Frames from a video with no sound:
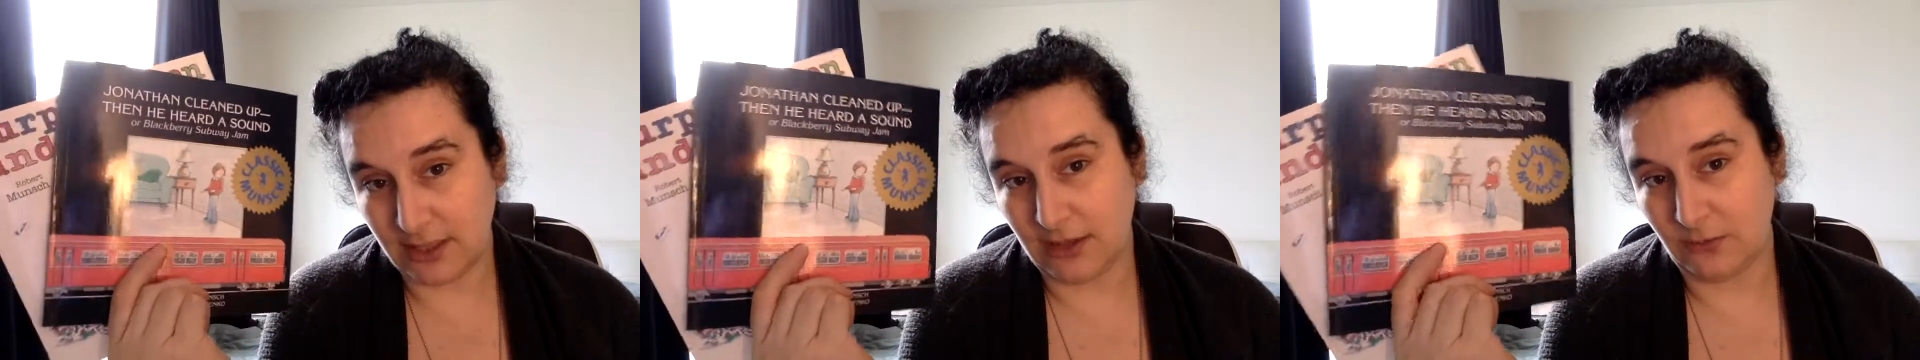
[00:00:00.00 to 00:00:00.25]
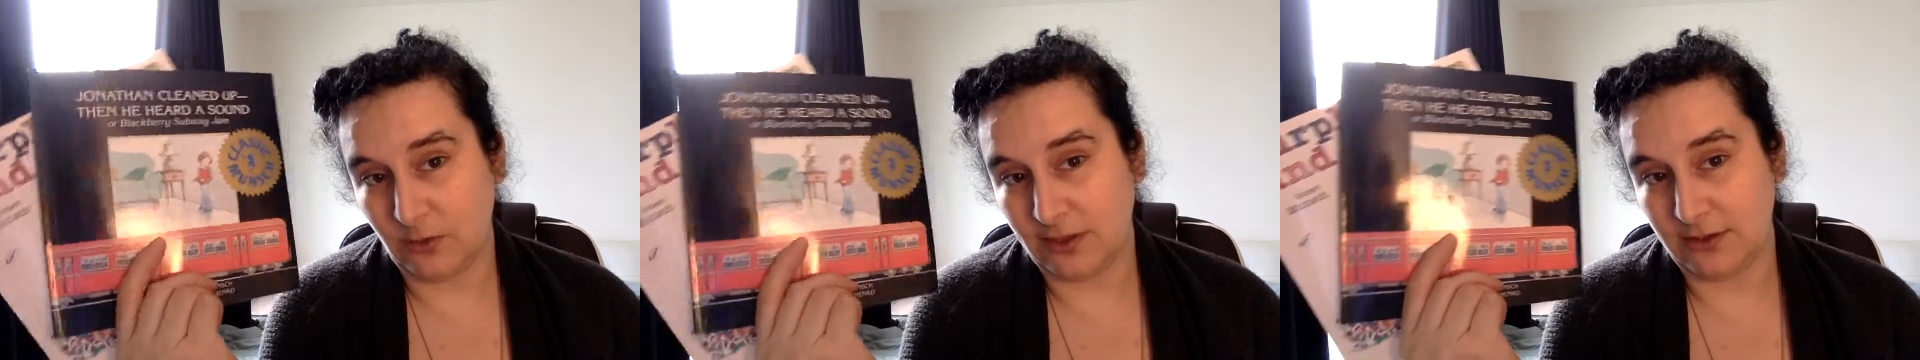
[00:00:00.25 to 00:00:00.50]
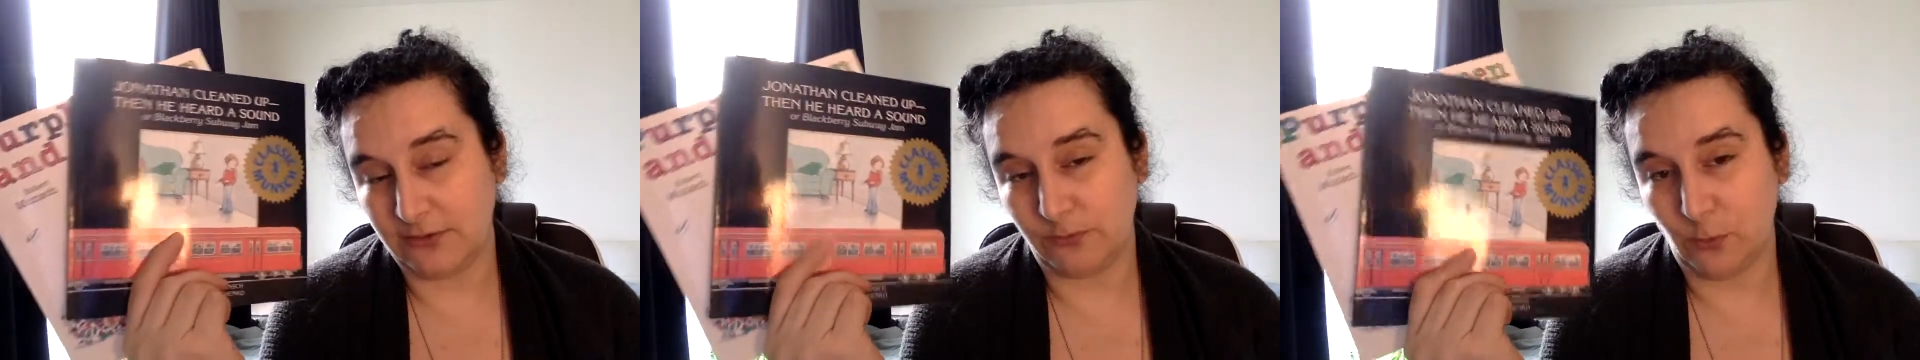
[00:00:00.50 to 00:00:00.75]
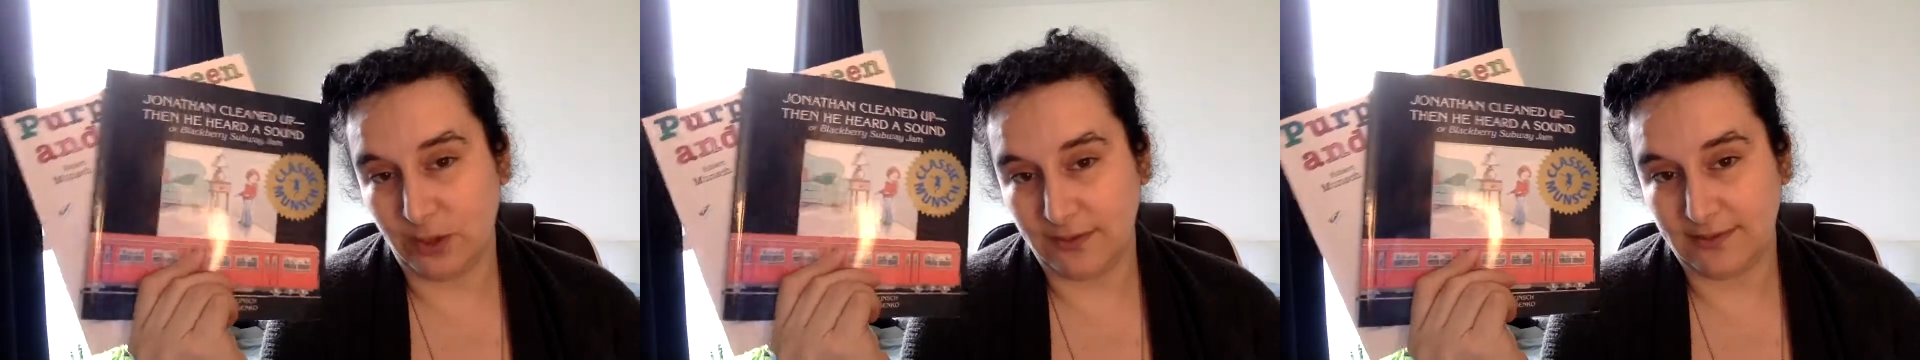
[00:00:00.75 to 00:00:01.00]
and when there's
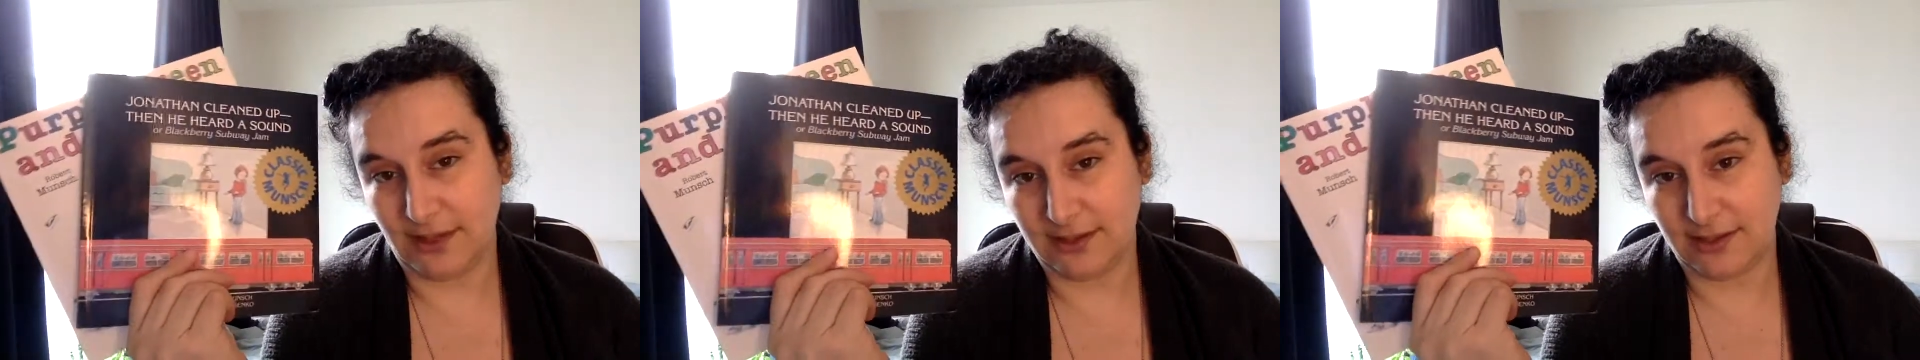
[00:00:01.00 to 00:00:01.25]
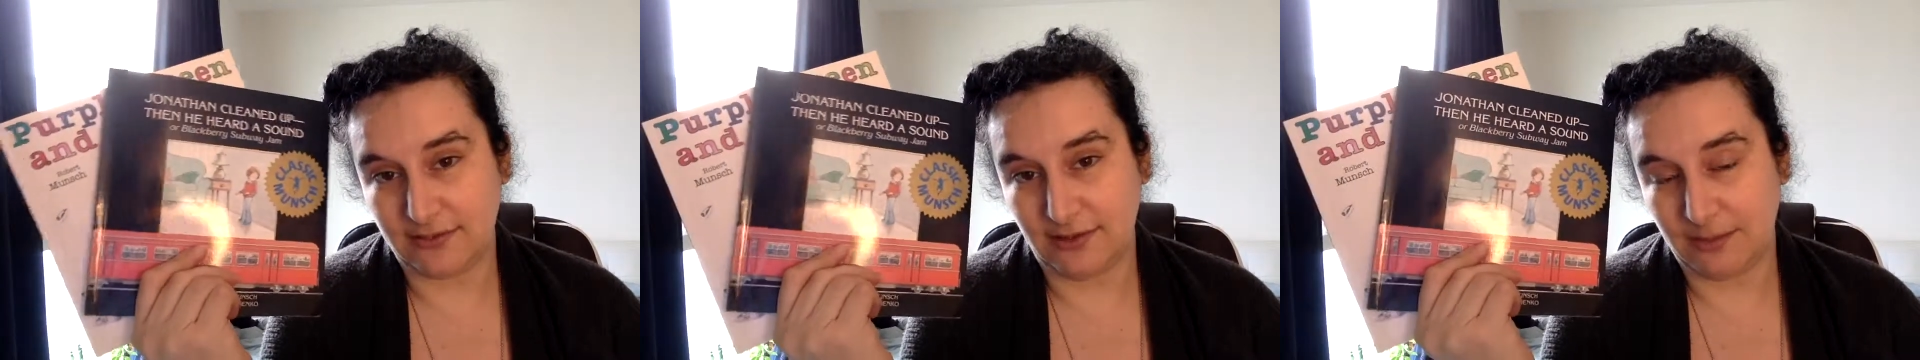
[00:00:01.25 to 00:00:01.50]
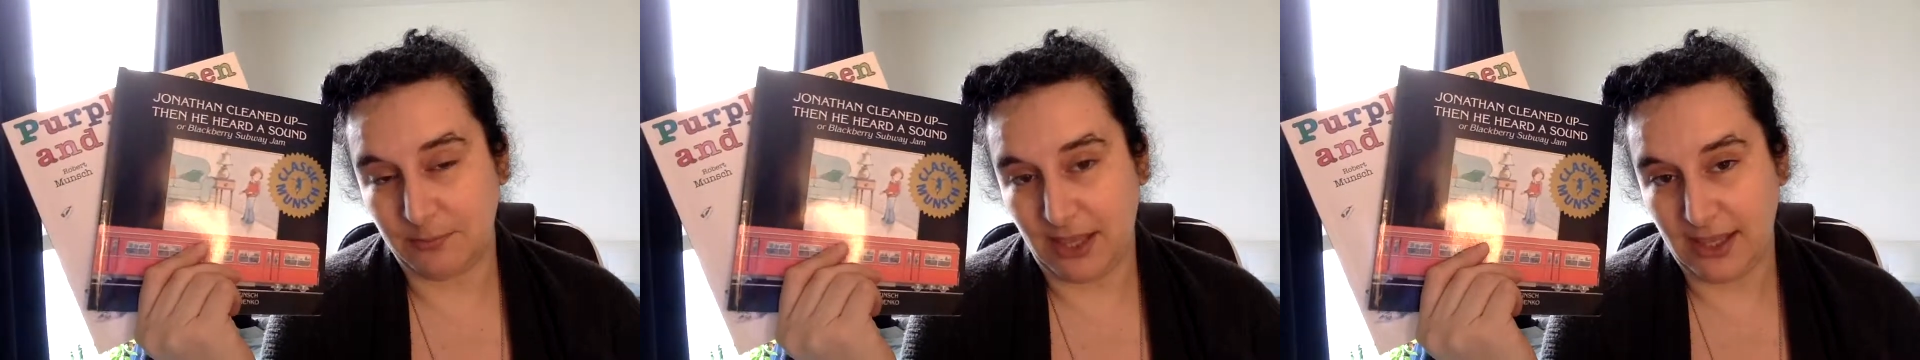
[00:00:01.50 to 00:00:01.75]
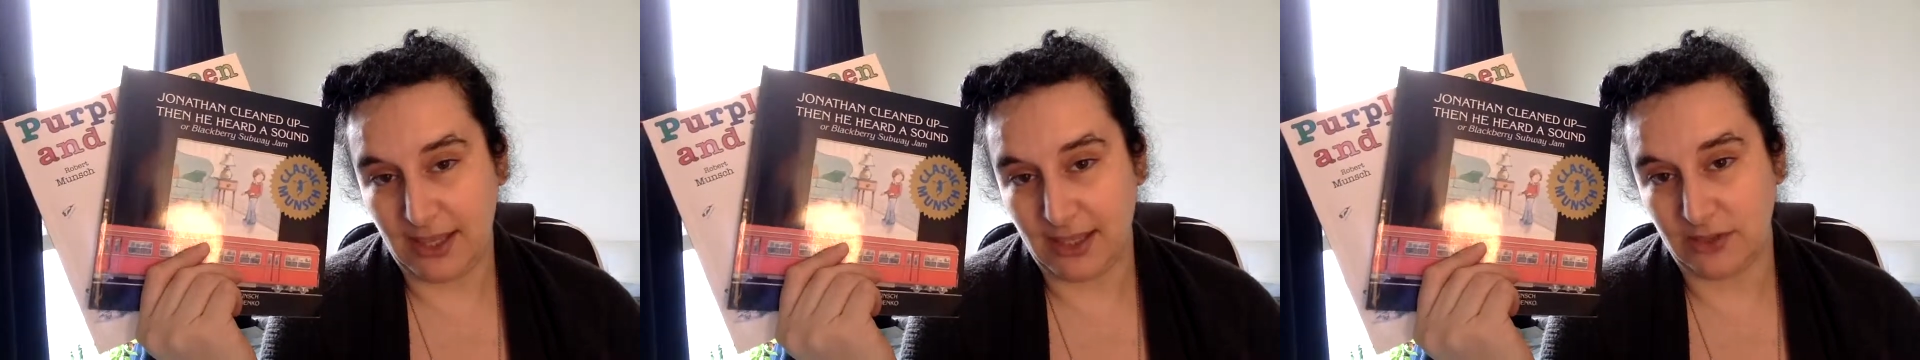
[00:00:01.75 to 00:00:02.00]
one sentence on a
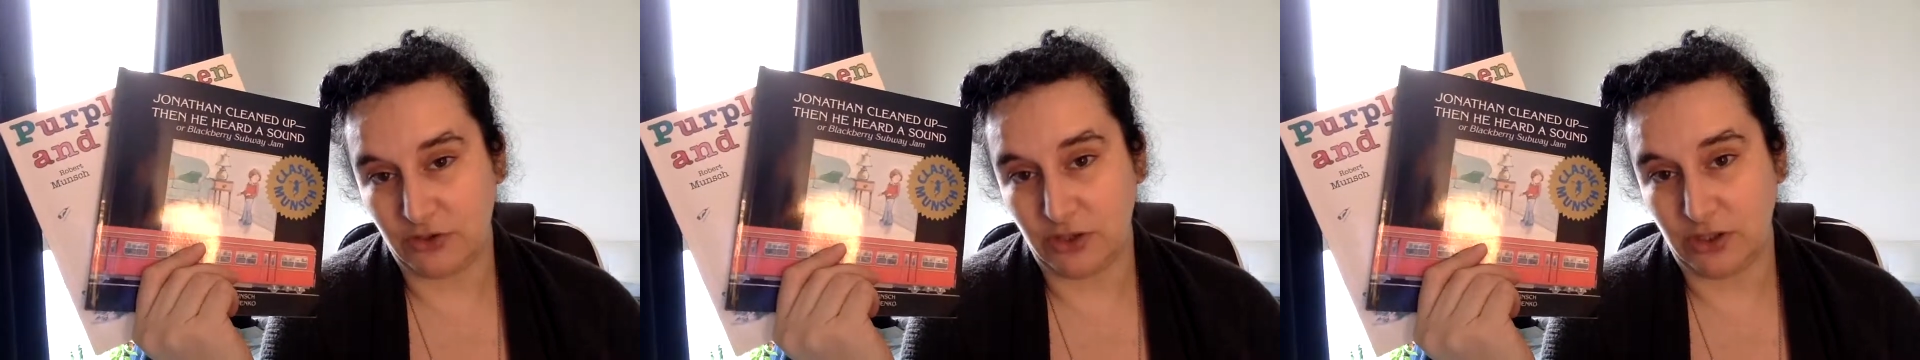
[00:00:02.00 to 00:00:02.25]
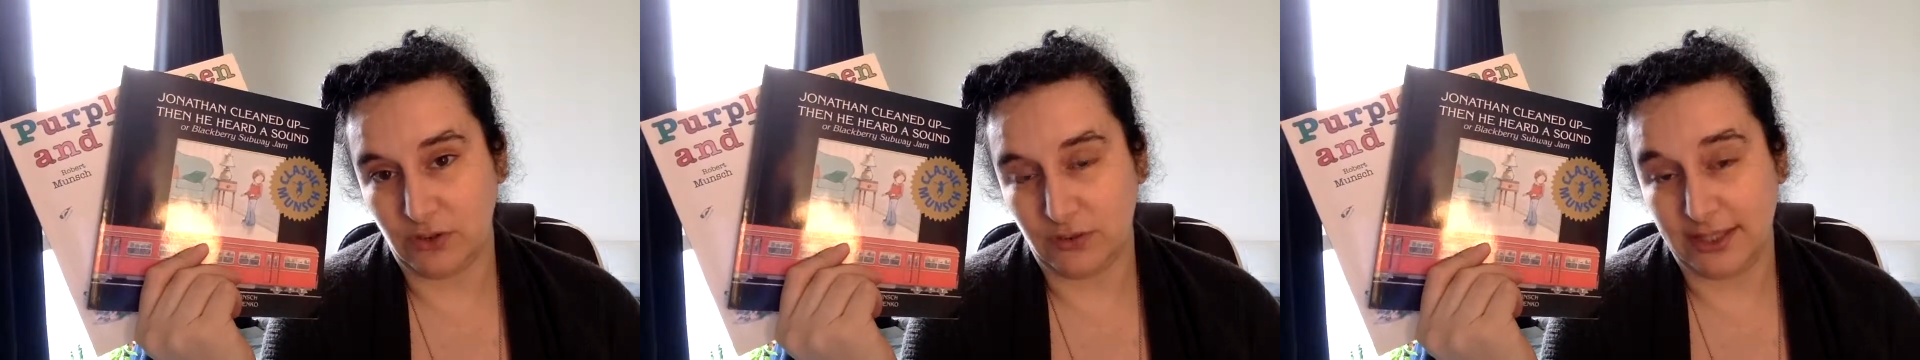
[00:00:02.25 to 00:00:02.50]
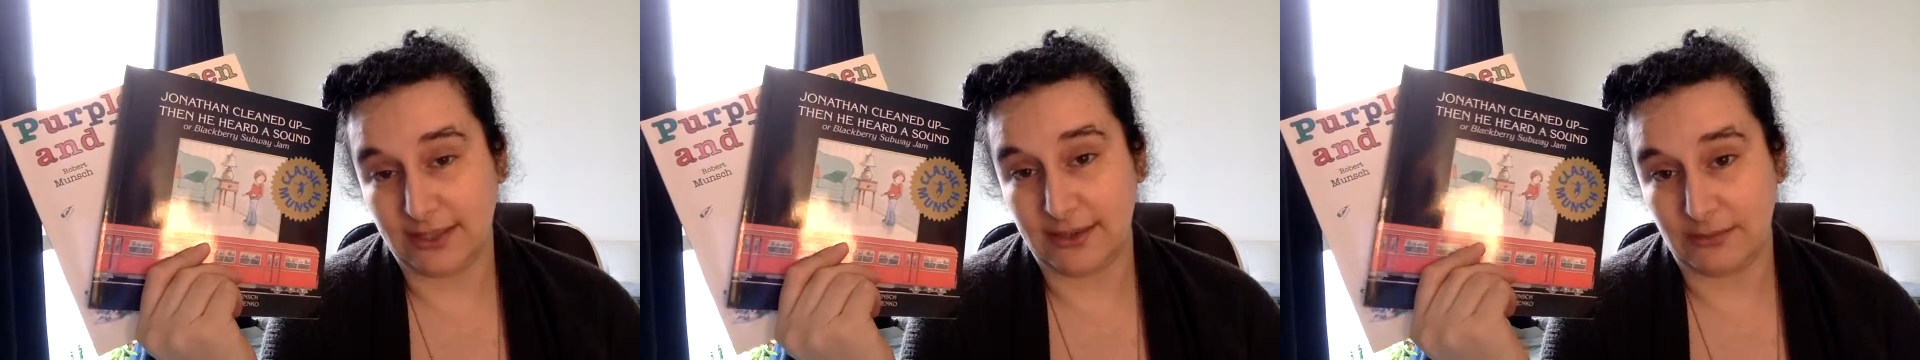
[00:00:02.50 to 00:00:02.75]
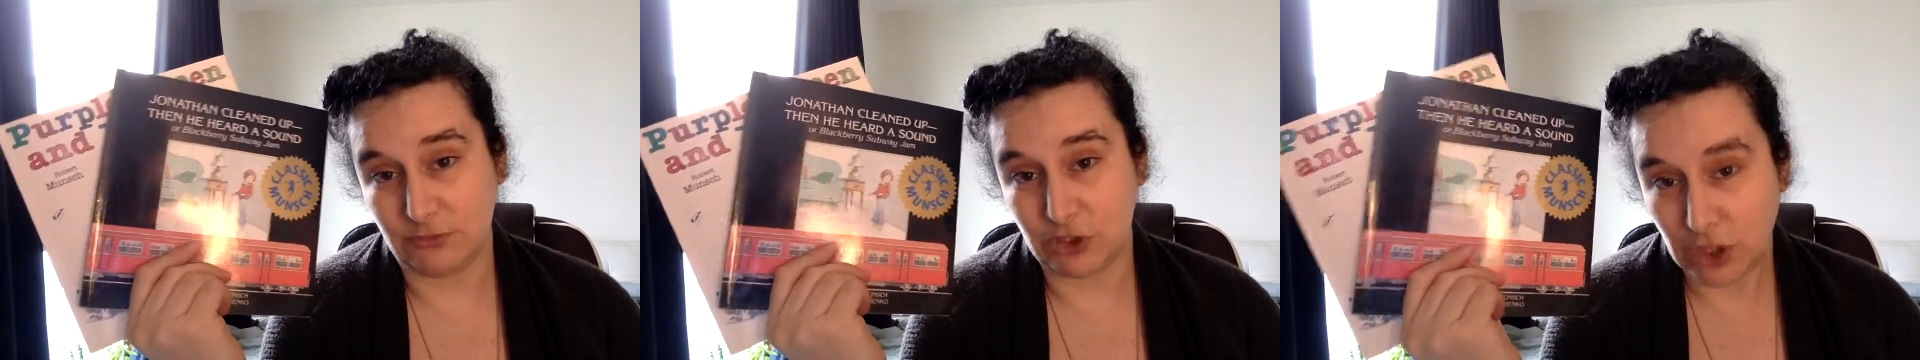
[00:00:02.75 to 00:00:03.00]
page, you let
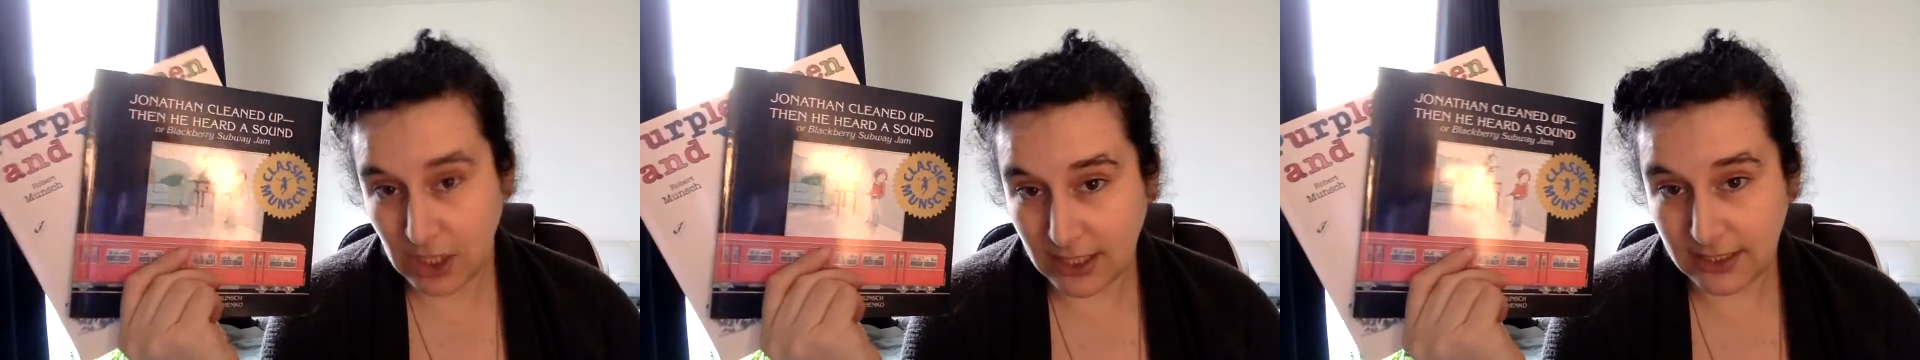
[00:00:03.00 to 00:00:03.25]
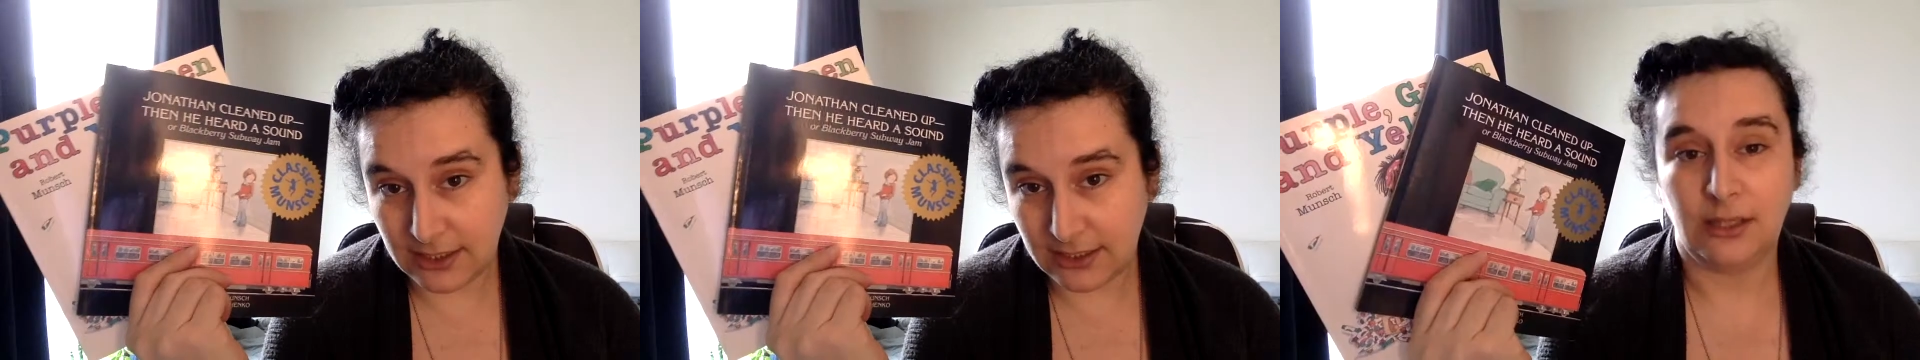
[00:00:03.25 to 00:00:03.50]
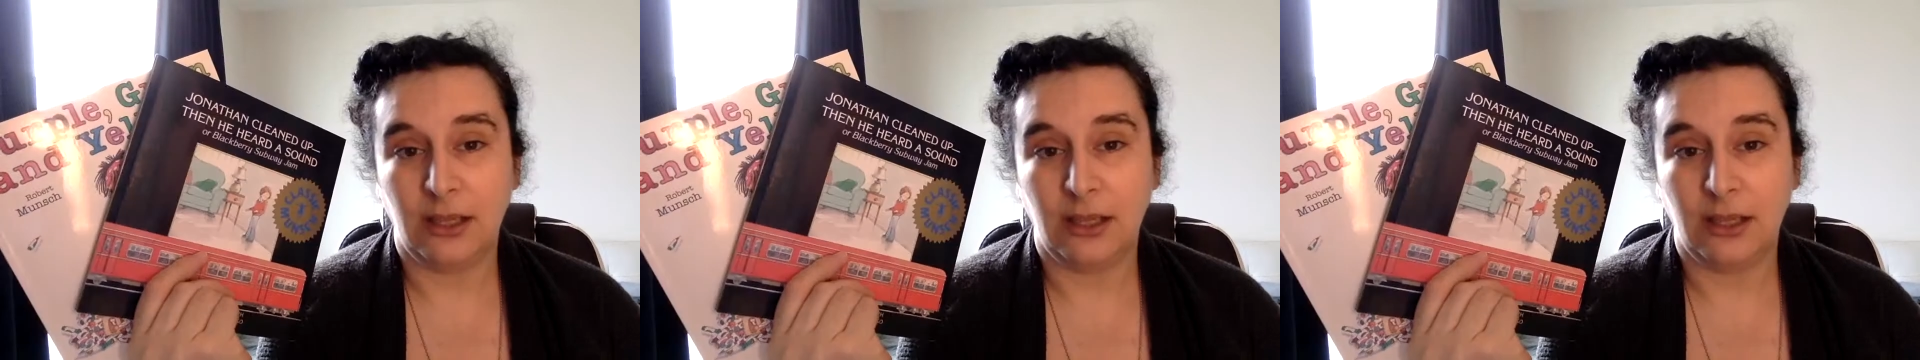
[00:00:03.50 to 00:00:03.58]
them try,